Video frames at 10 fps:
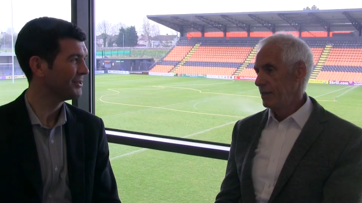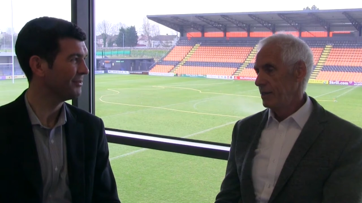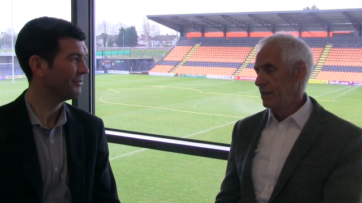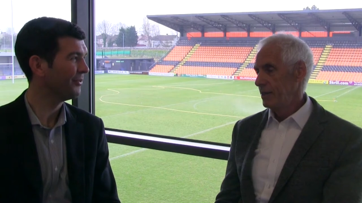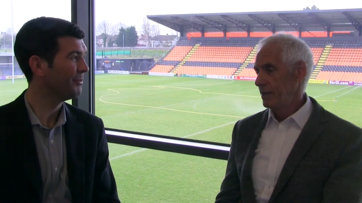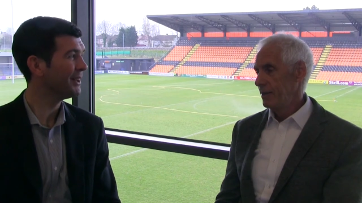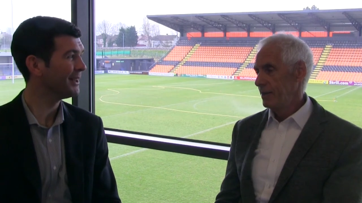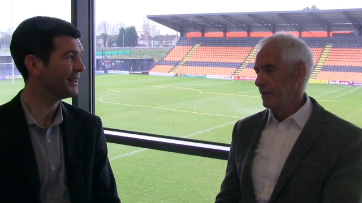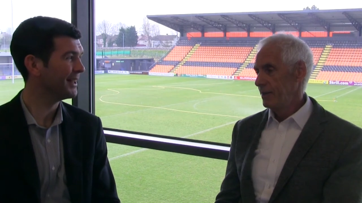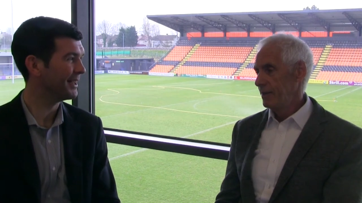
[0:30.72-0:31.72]
Speaker 1: some
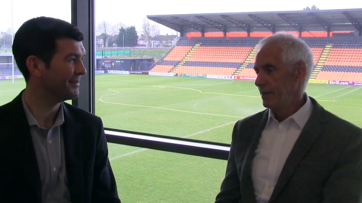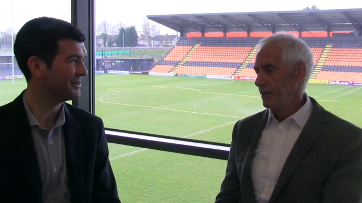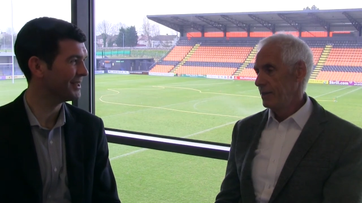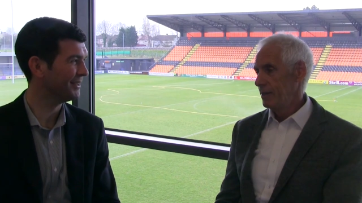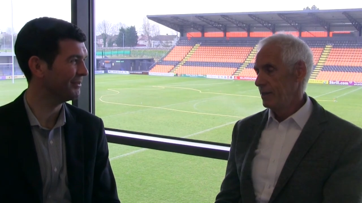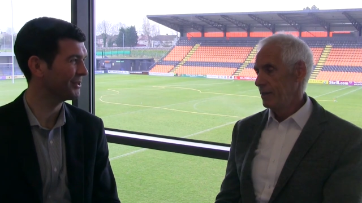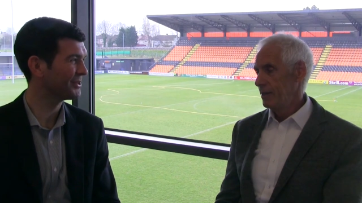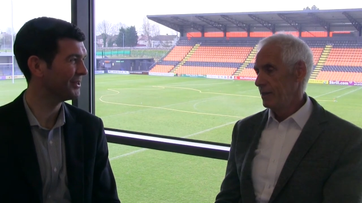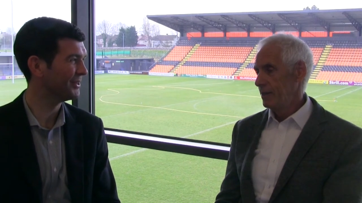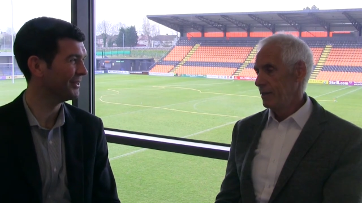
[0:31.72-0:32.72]
familiar names in
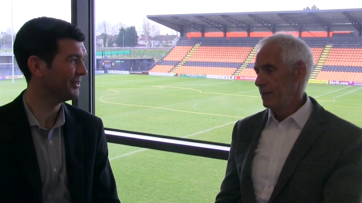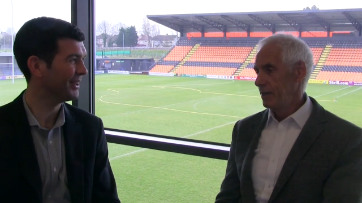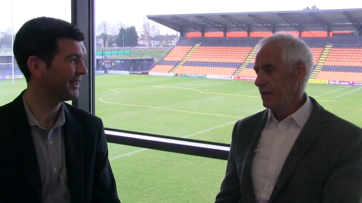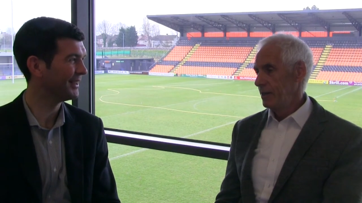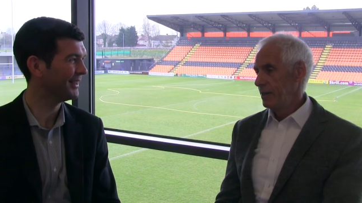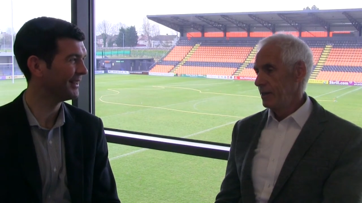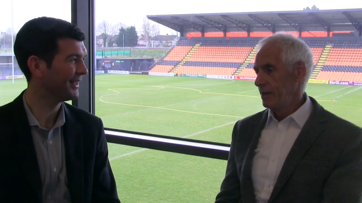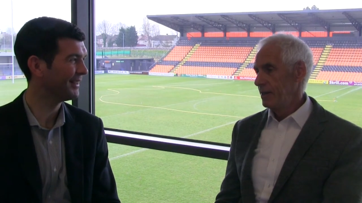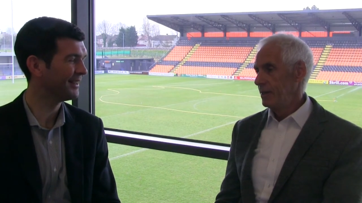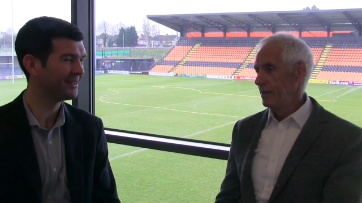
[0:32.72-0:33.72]
amongst the, the reckoning
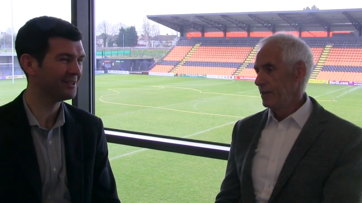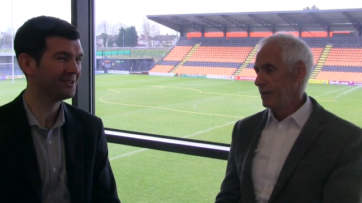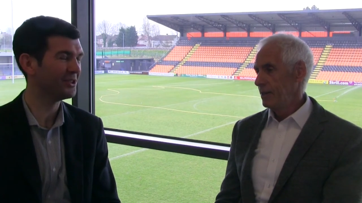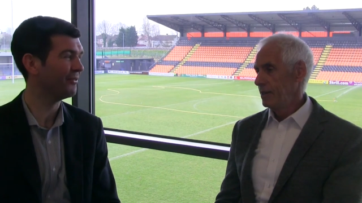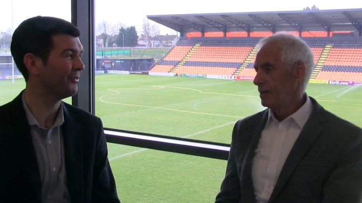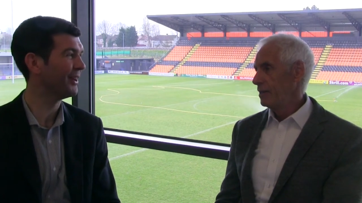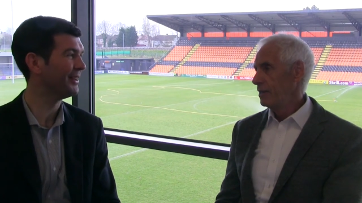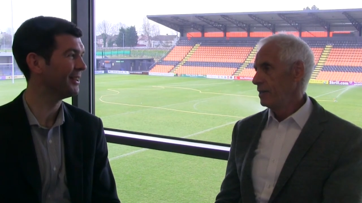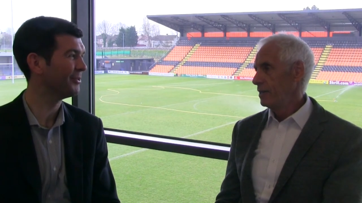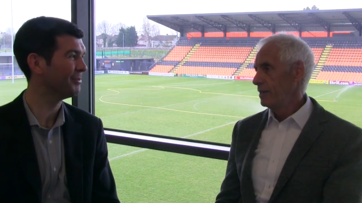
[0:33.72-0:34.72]
again, like John
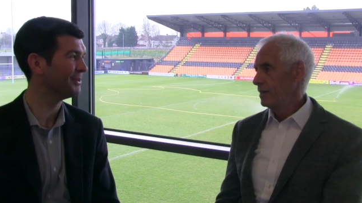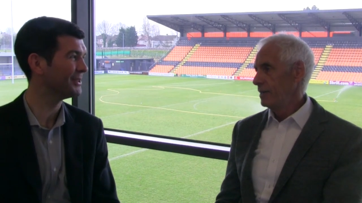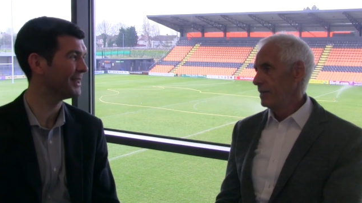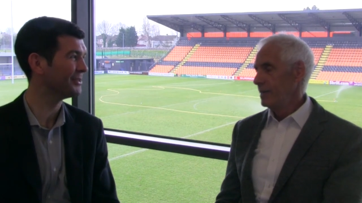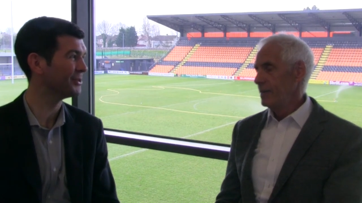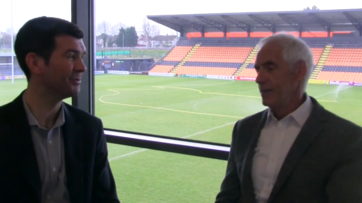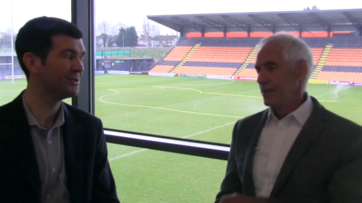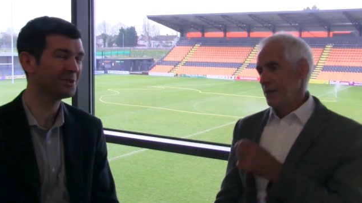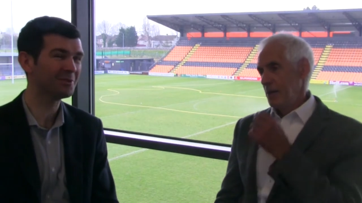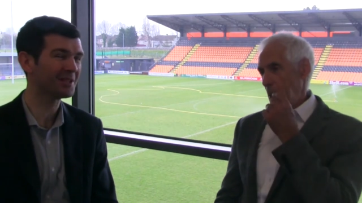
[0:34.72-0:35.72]
Frendo up at St
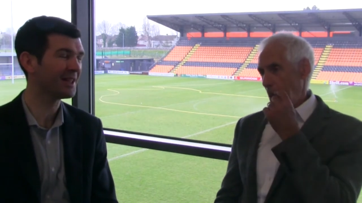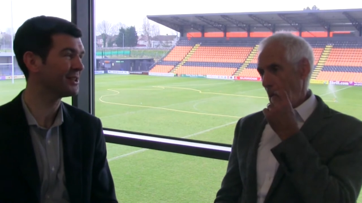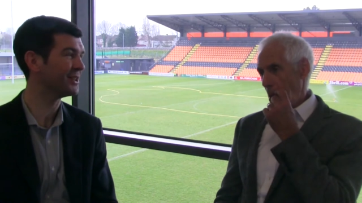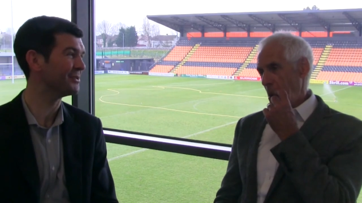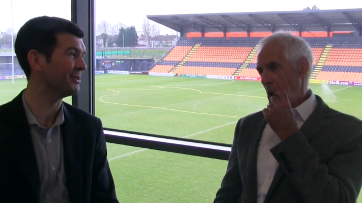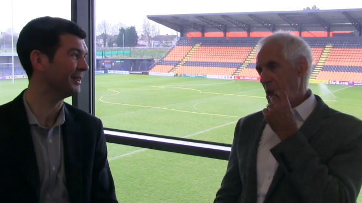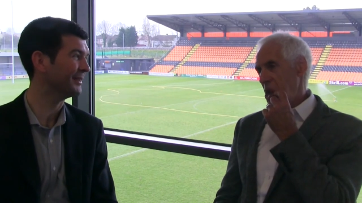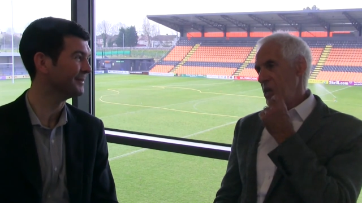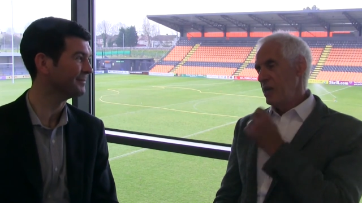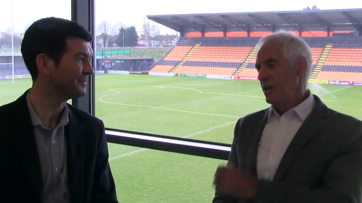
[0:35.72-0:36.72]
Albans, who was last year's winner.
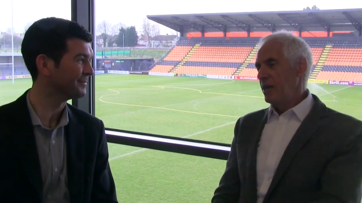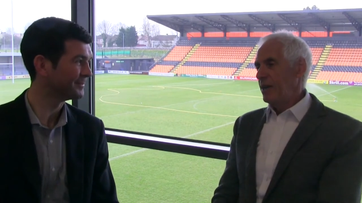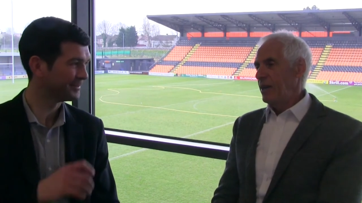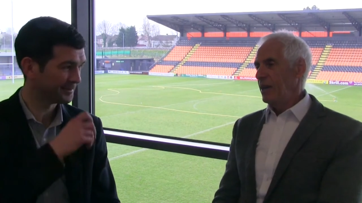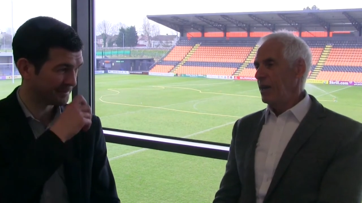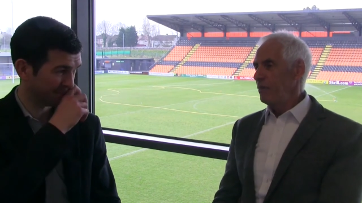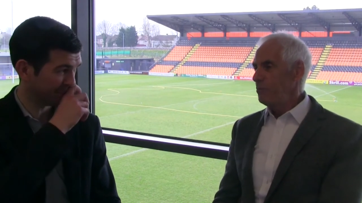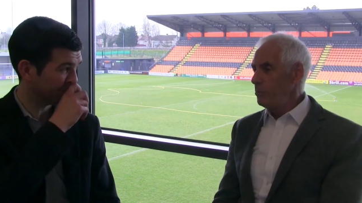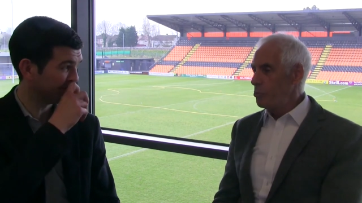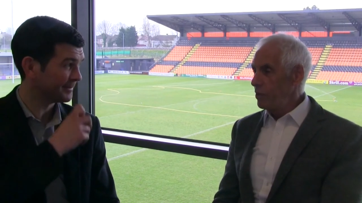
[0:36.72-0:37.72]
Speaker 2: Yeah, I, and I've
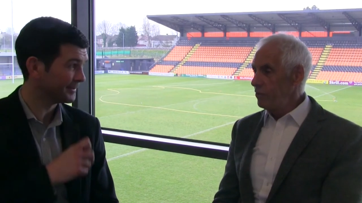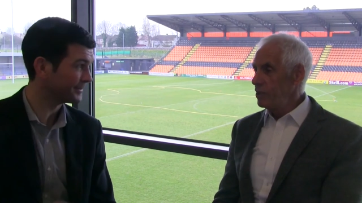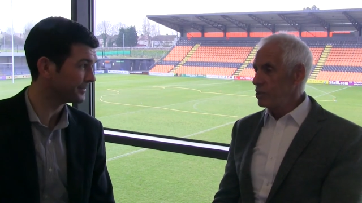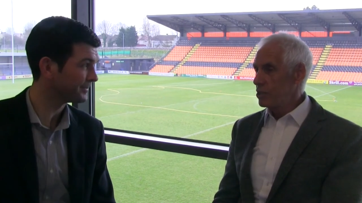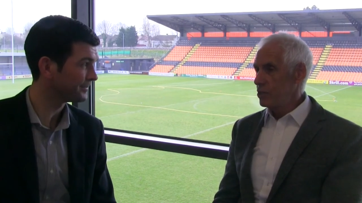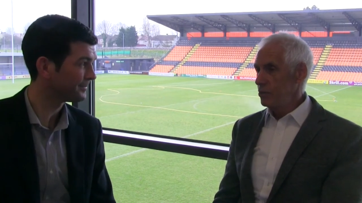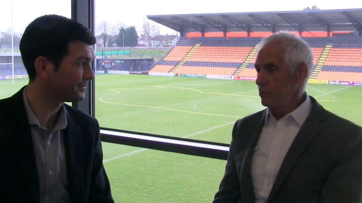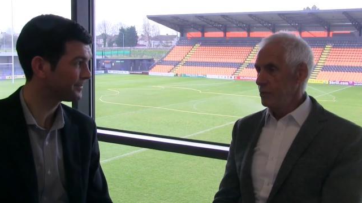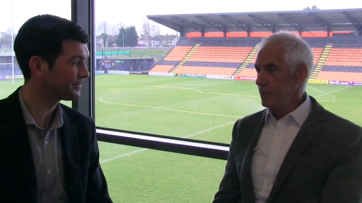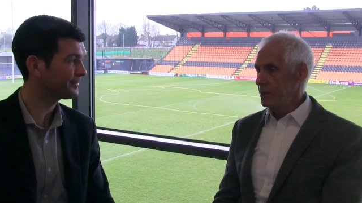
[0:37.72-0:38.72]
been privileged
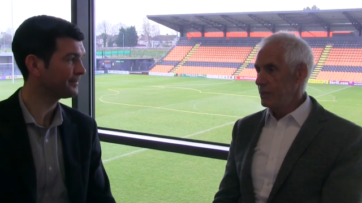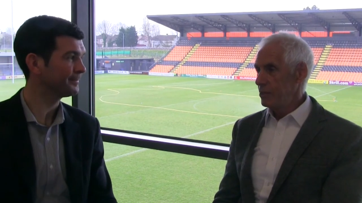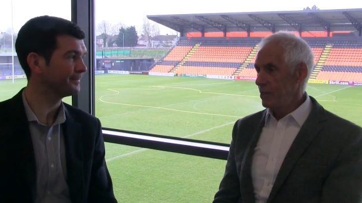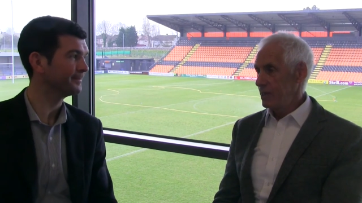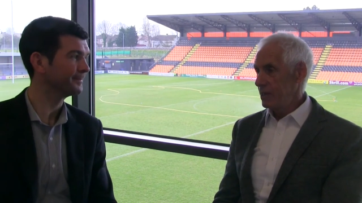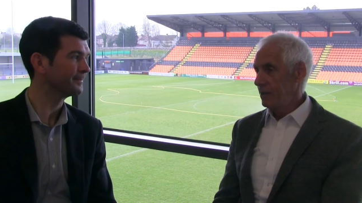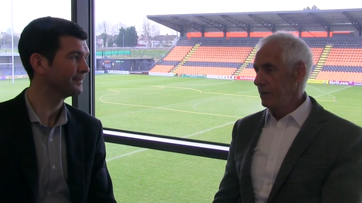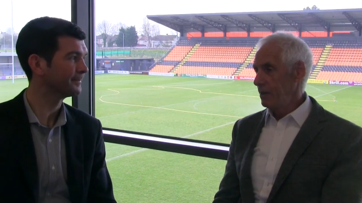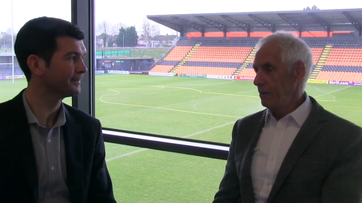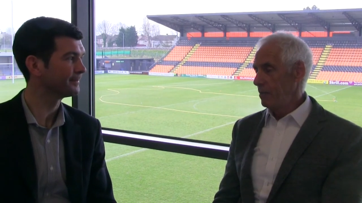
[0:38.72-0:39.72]
to to
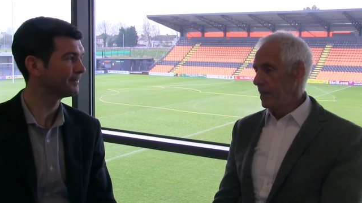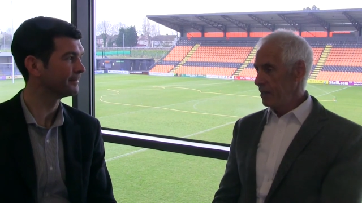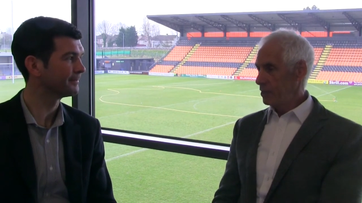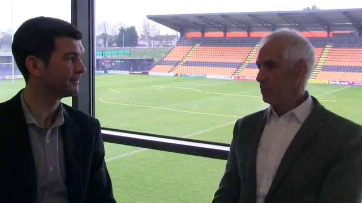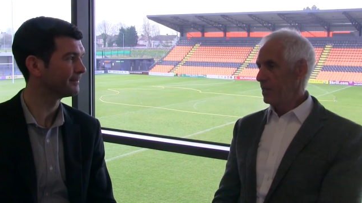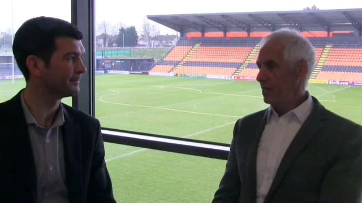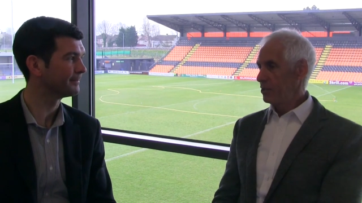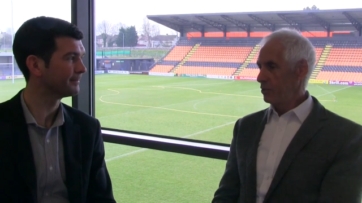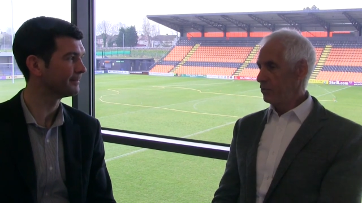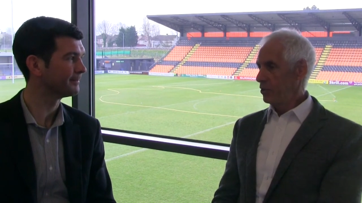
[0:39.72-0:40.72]
actually manage
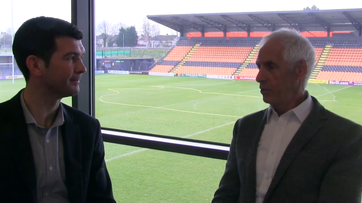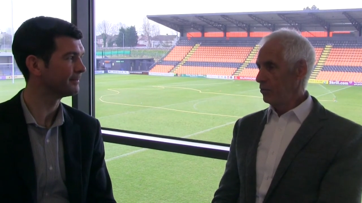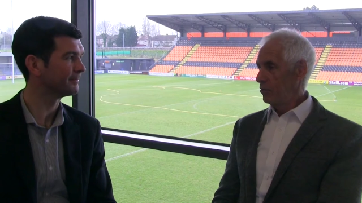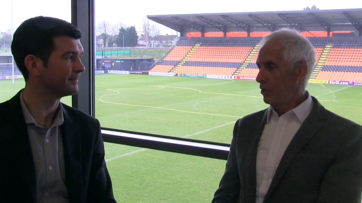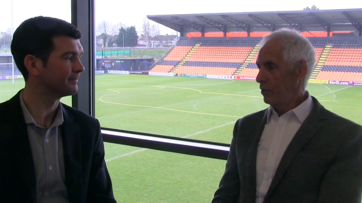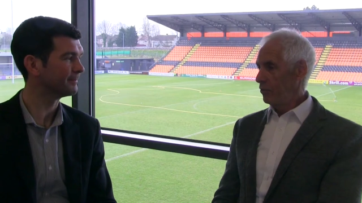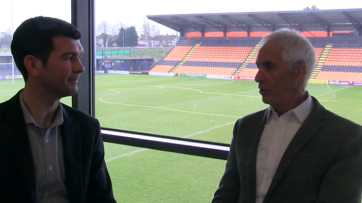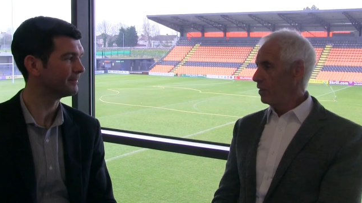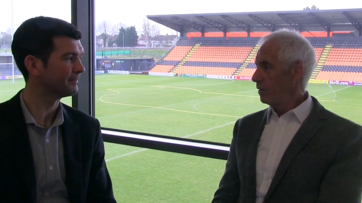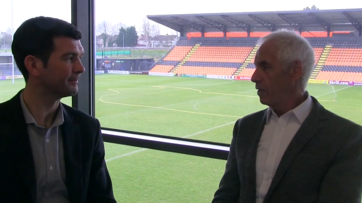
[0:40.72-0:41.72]
players who, who, who
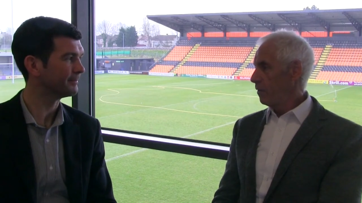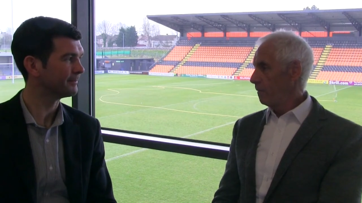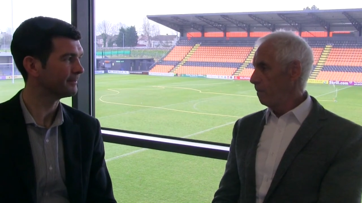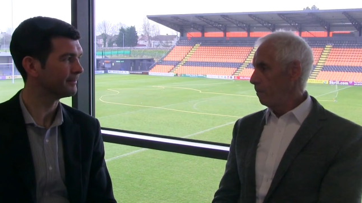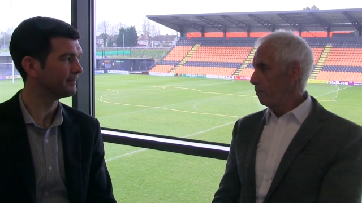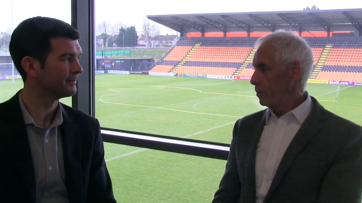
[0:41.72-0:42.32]
got the golden